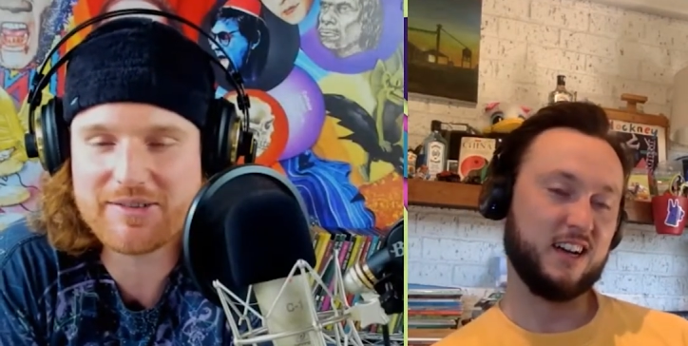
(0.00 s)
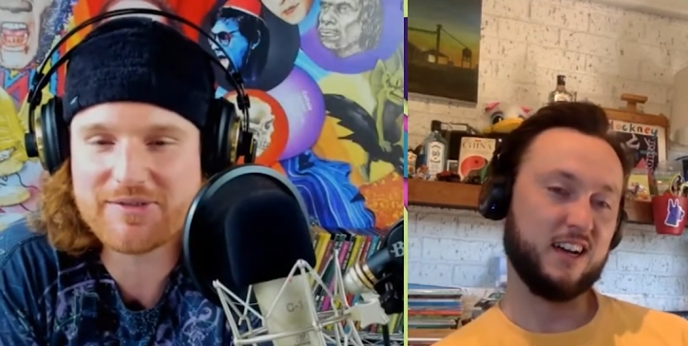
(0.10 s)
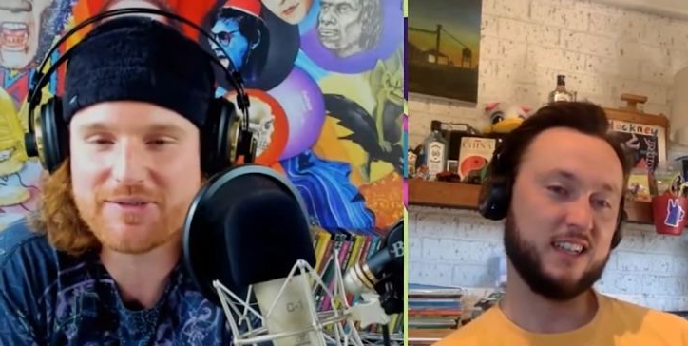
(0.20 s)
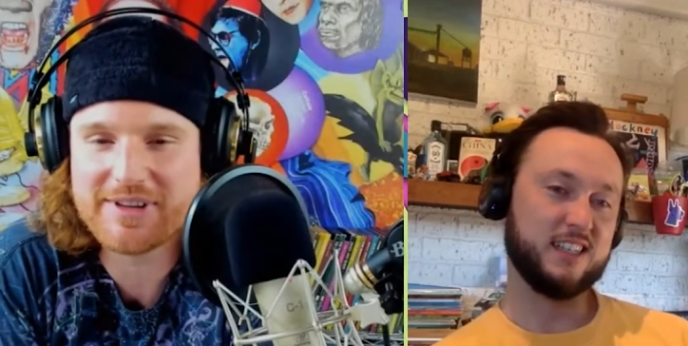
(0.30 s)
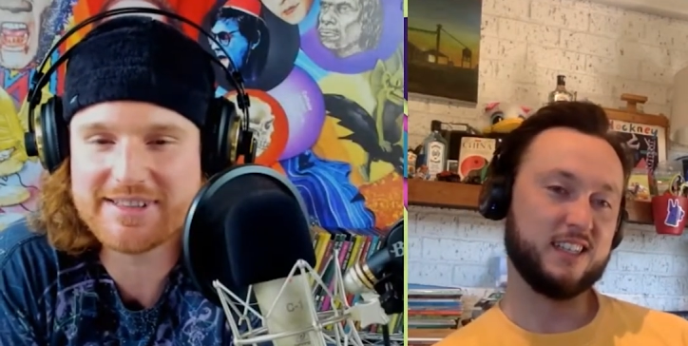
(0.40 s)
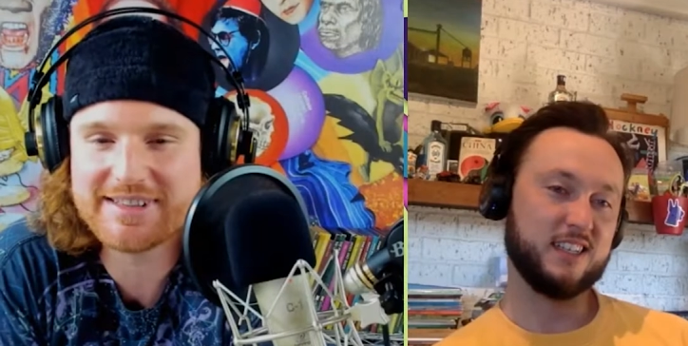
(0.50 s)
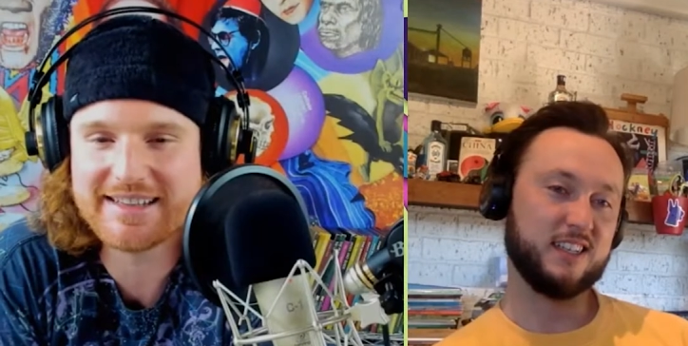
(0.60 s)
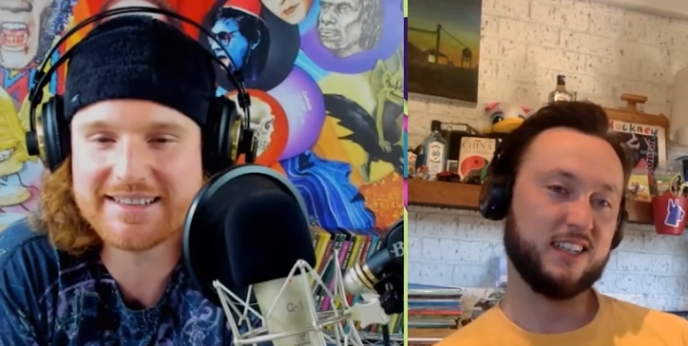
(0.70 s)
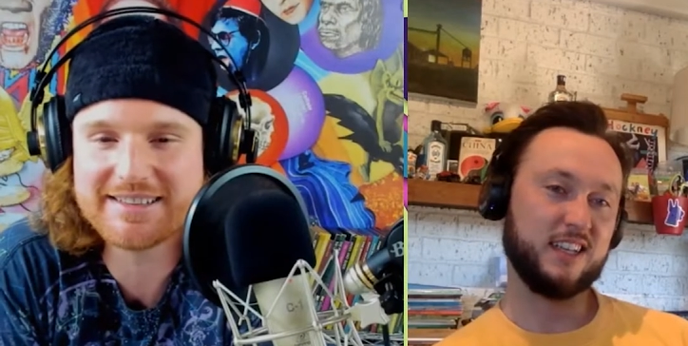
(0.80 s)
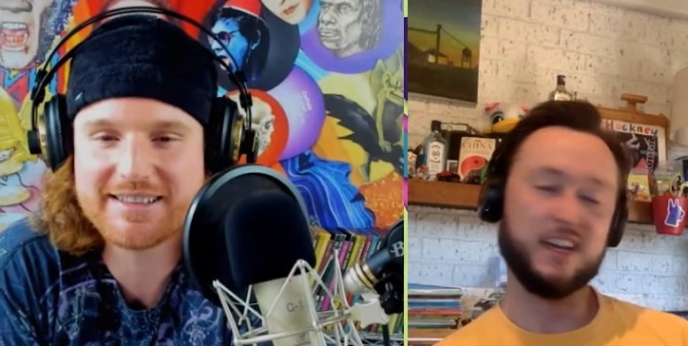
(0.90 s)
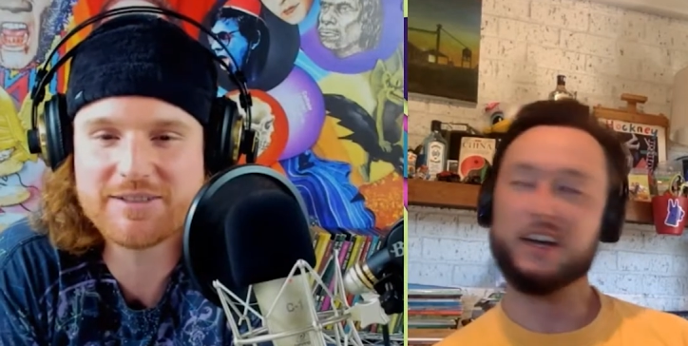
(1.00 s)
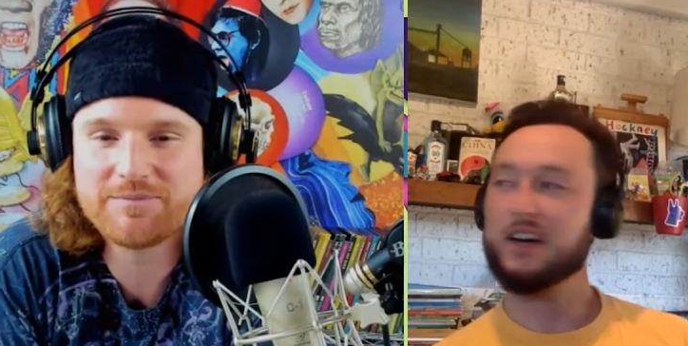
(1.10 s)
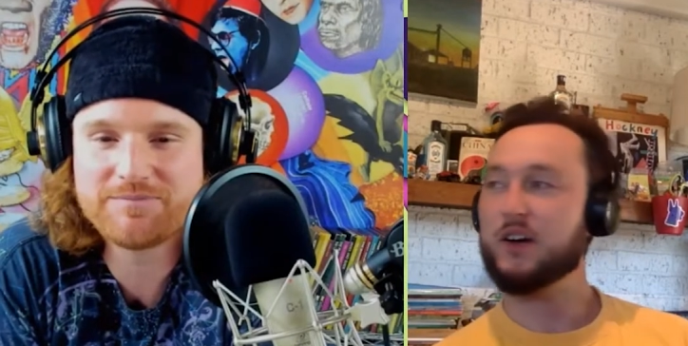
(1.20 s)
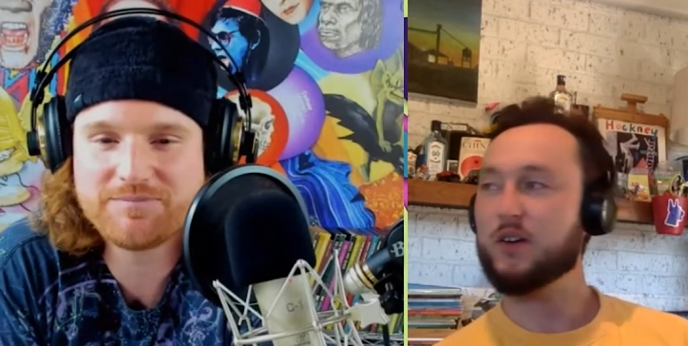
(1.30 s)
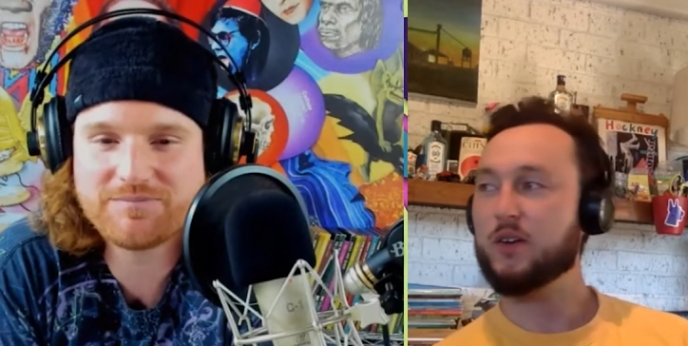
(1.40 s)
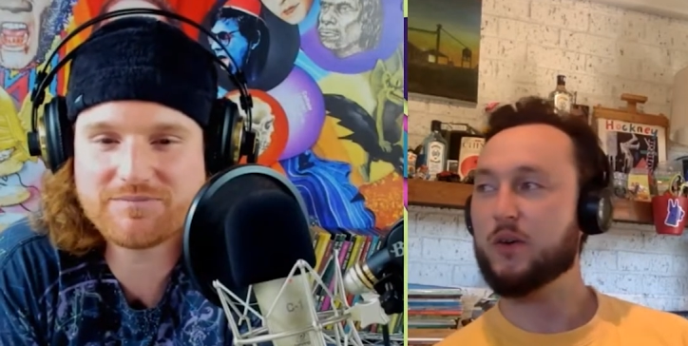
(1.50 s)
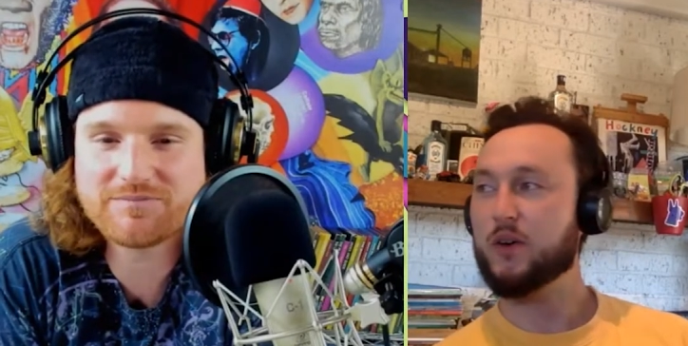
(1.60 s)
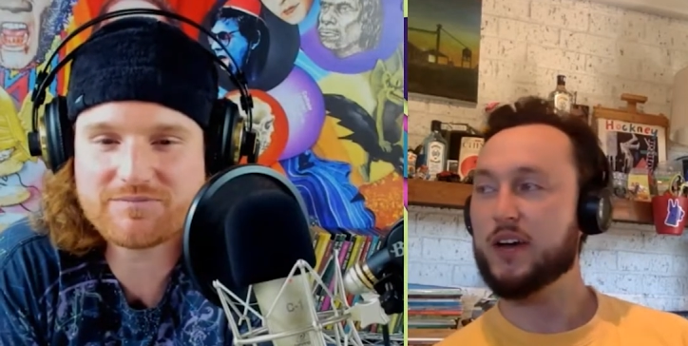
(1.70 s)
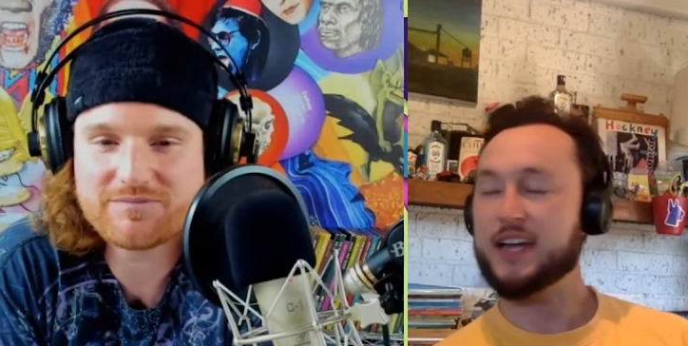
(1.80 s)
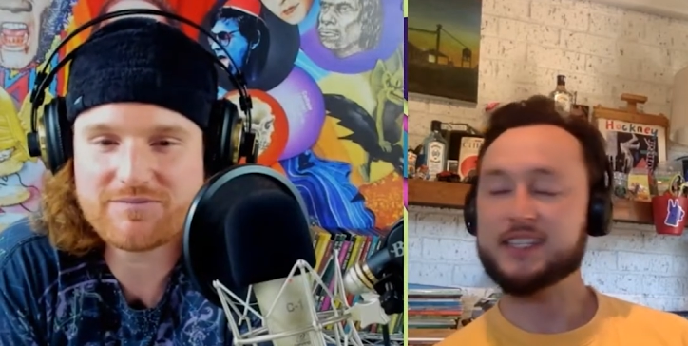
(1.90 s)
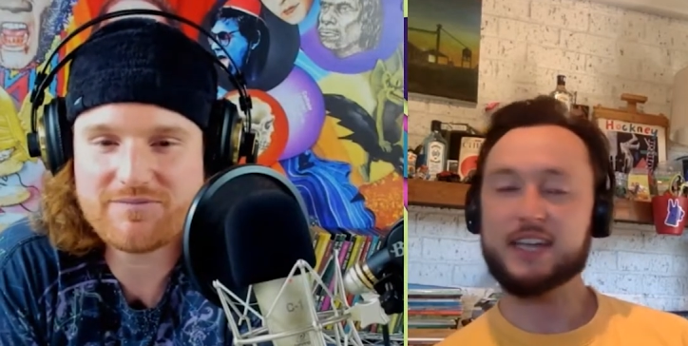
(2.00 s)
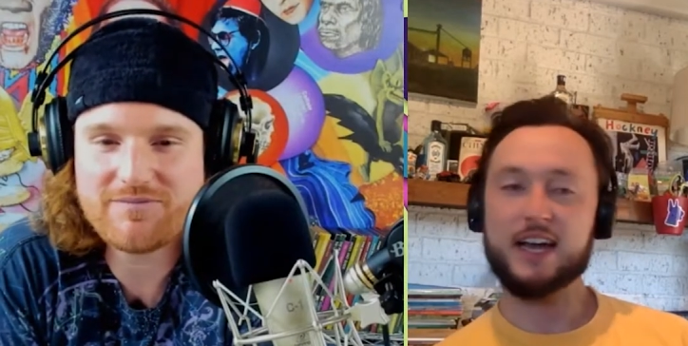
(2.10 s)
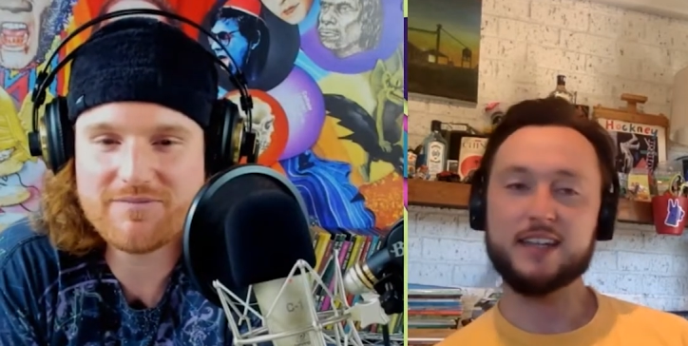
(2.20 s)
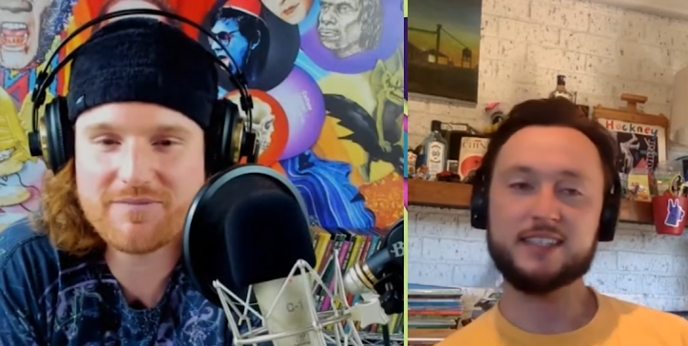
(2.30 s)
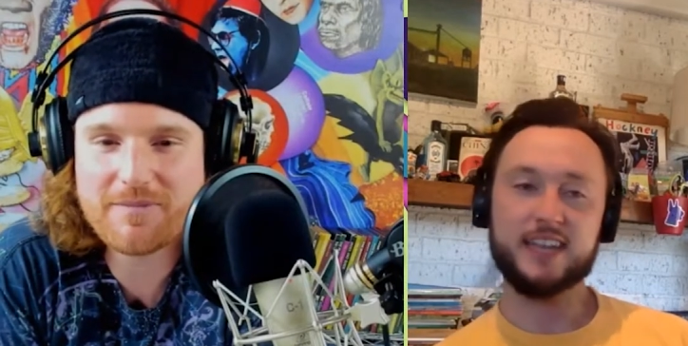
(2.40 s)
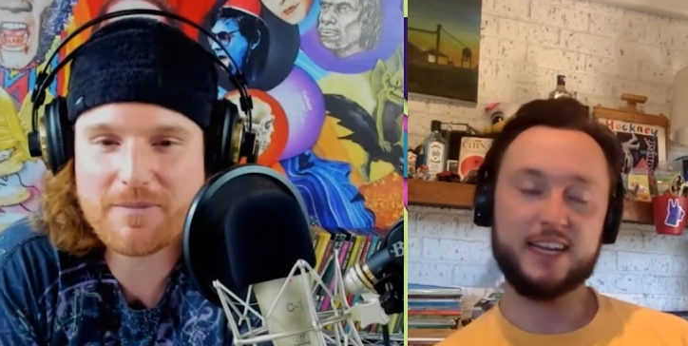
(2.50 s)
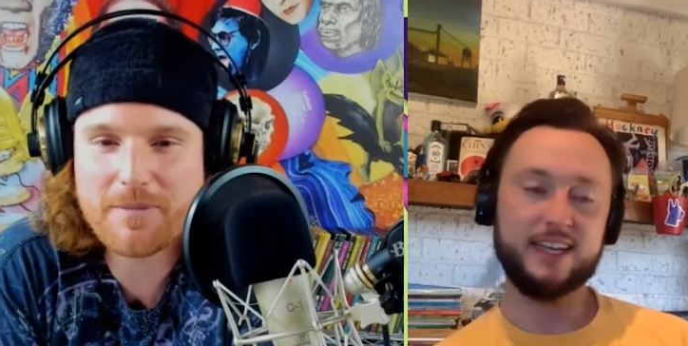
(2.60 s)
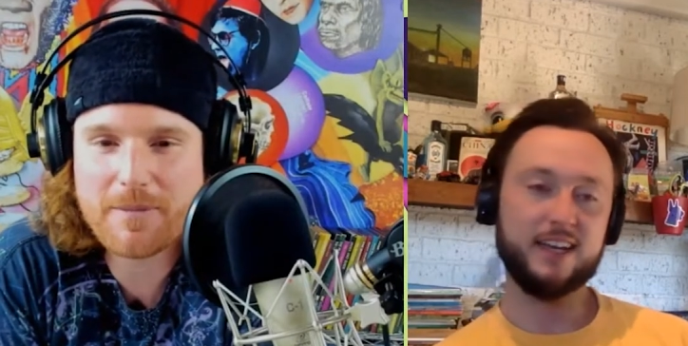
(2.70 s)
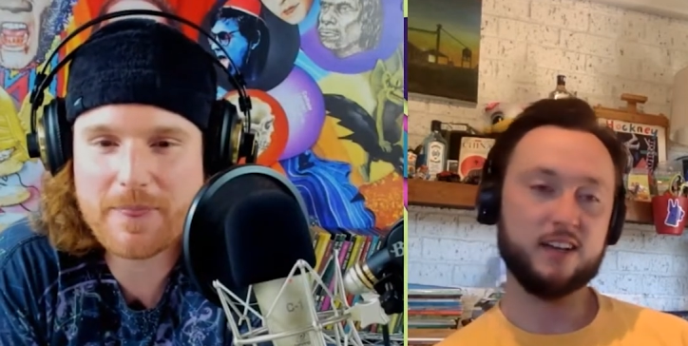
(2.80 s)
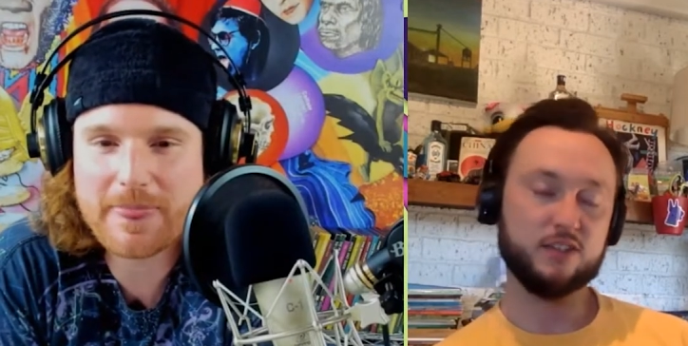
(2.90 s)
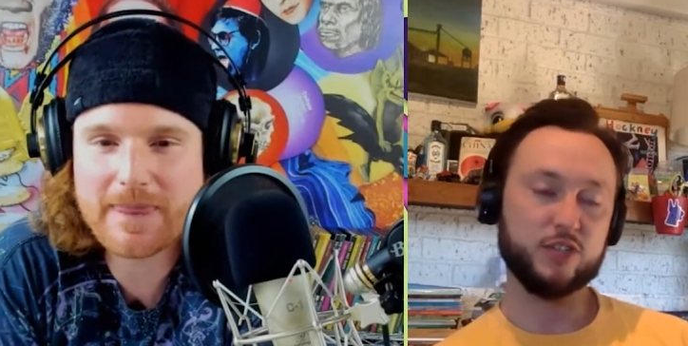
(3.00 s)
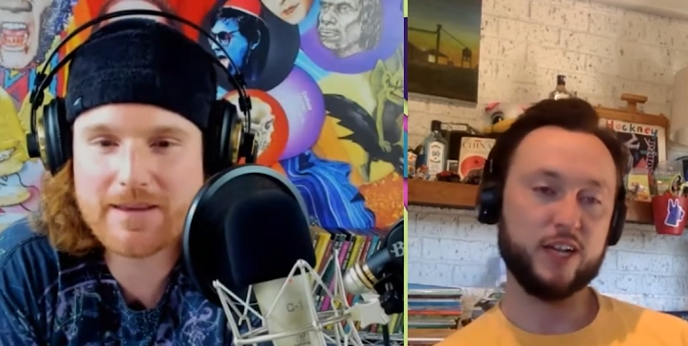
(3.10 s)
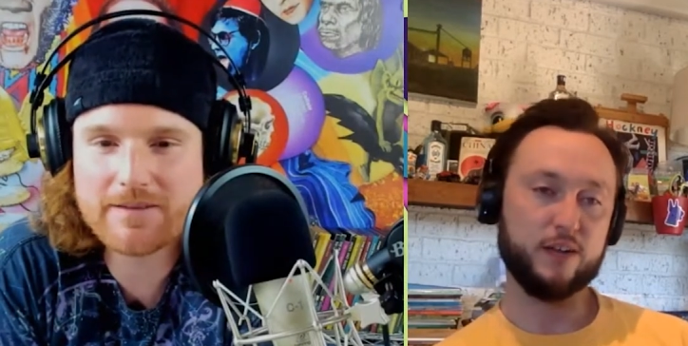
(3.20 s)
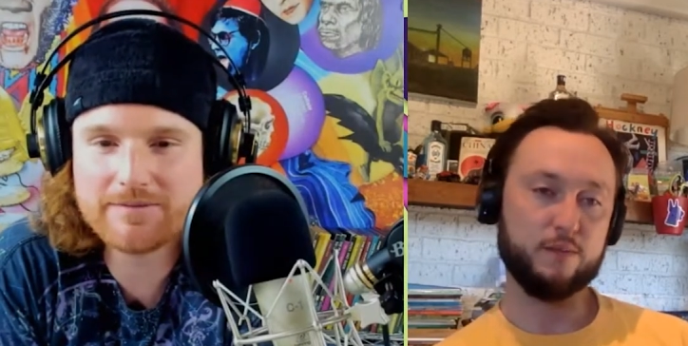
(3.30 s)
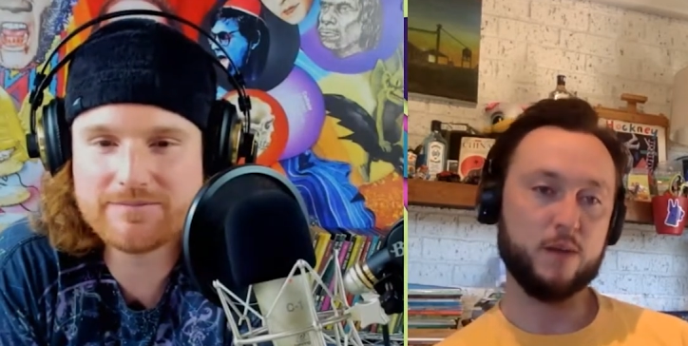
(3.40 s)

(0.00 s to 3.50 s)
Speaker 1: for this?
Speaker 2: Uh, uh, daily, I'll check